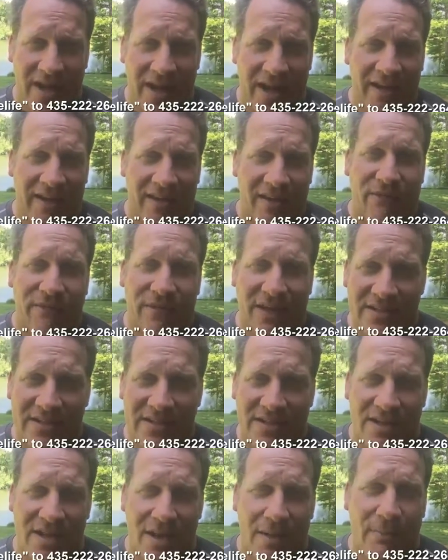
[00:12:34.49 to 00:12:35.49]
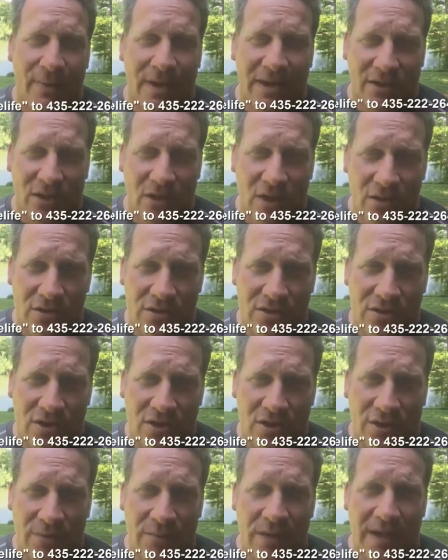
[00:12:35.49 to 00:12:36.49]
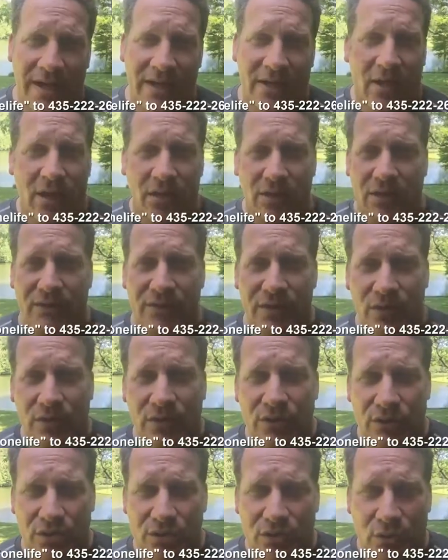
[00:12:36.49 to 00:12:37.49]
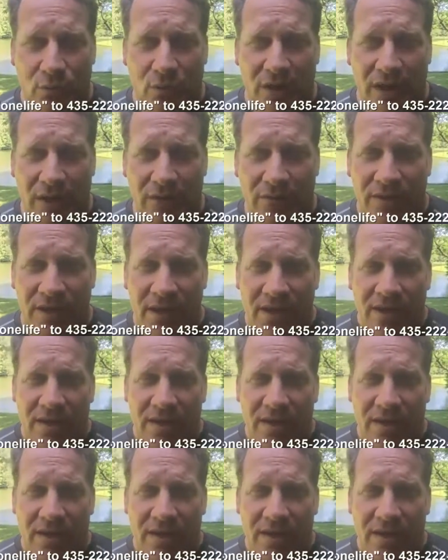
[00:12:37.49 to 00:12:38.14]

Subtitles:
and it affects the company long term, and all of you lose your wealth.